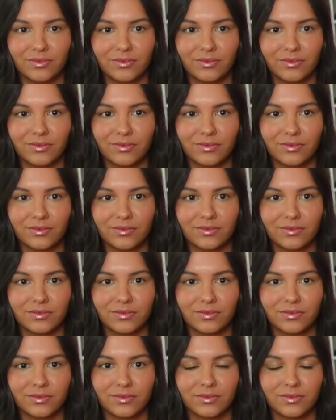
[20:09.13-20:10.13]

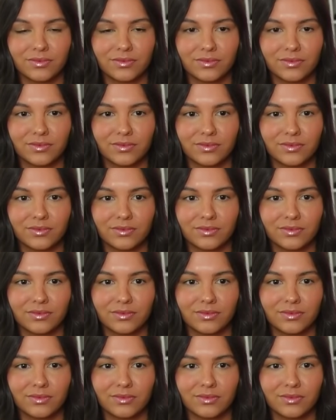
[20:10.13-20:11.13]

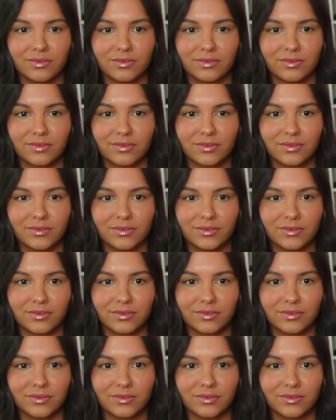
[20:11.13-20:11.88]
[no speech]